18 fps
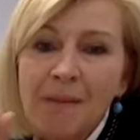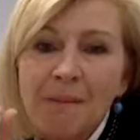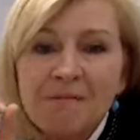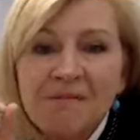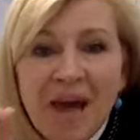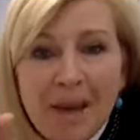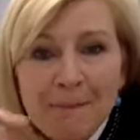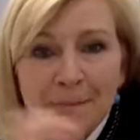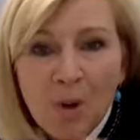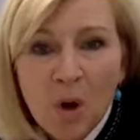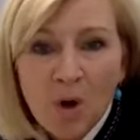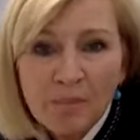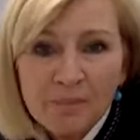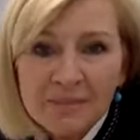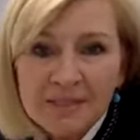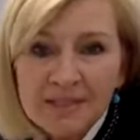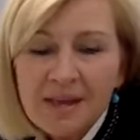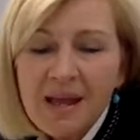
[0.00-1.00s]
fat
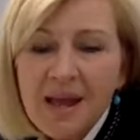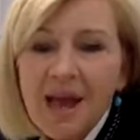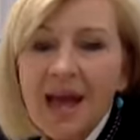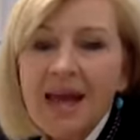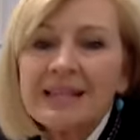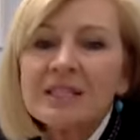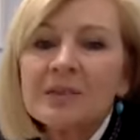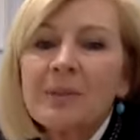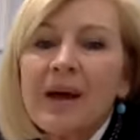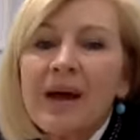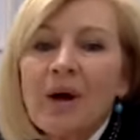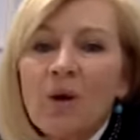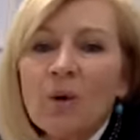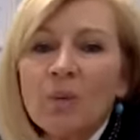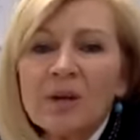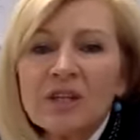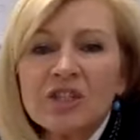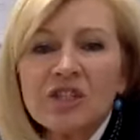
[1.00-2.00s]
bombs as
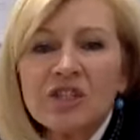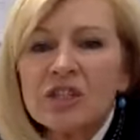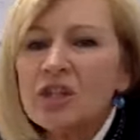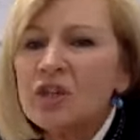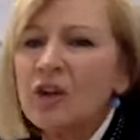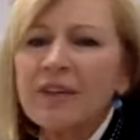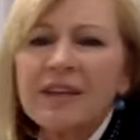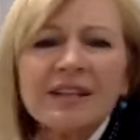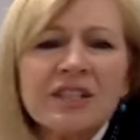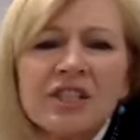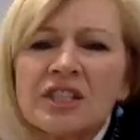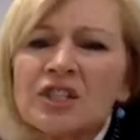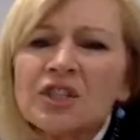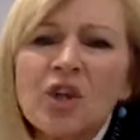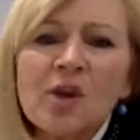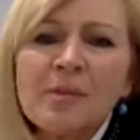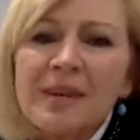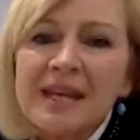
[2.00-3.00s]
well, which, you know, there's just
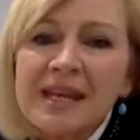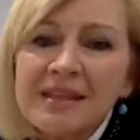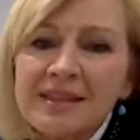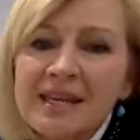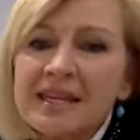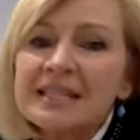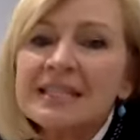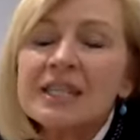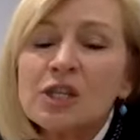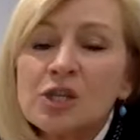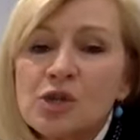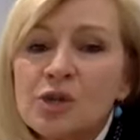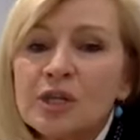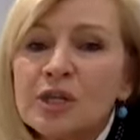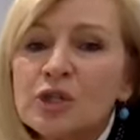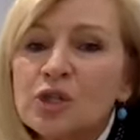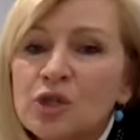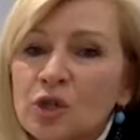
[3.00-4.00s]
so many things that you
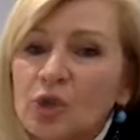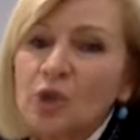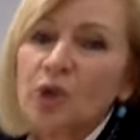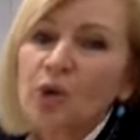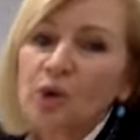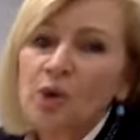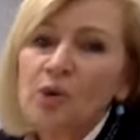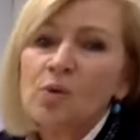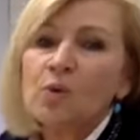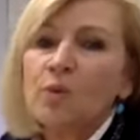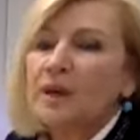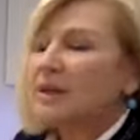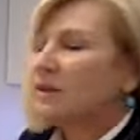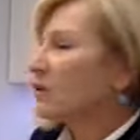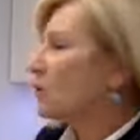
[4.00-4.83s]
can do with